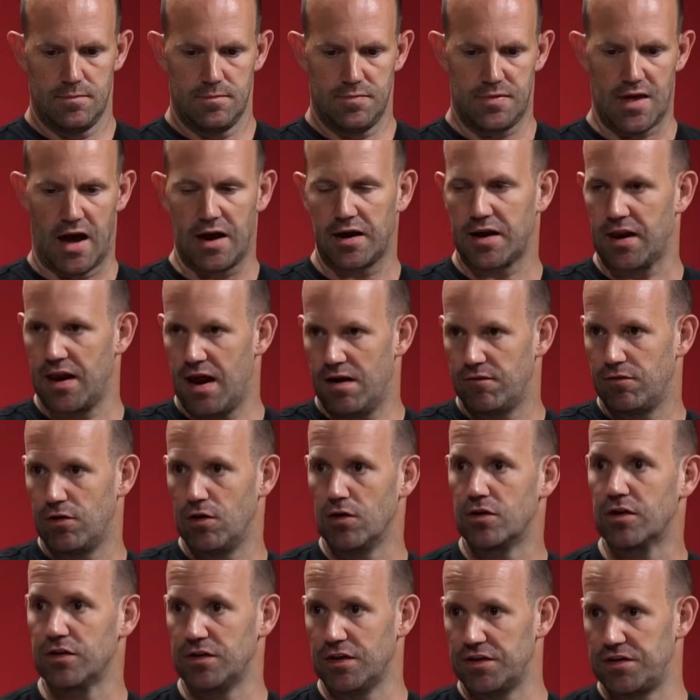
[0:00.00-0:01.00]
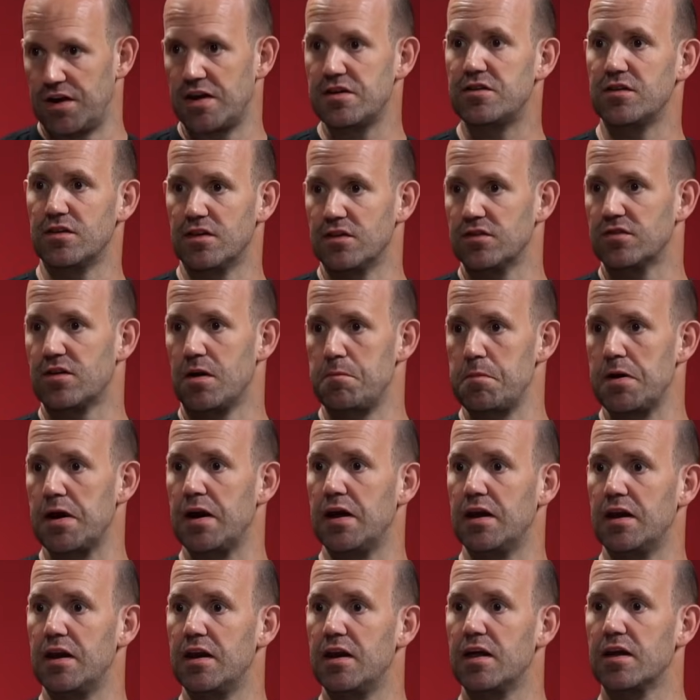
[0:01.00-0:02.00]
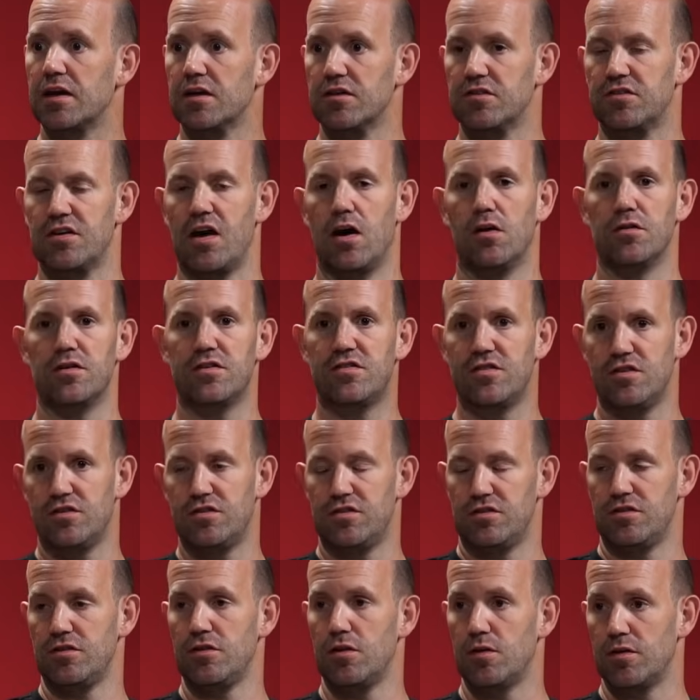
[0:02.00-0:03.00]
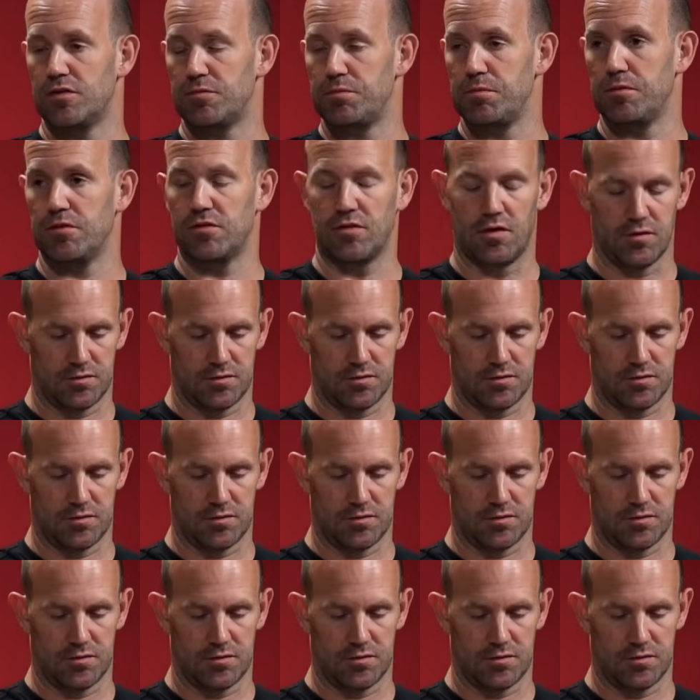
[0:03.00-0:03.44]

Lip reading: that can have a look at the data that's coming in, and it can say, oh, this is USB,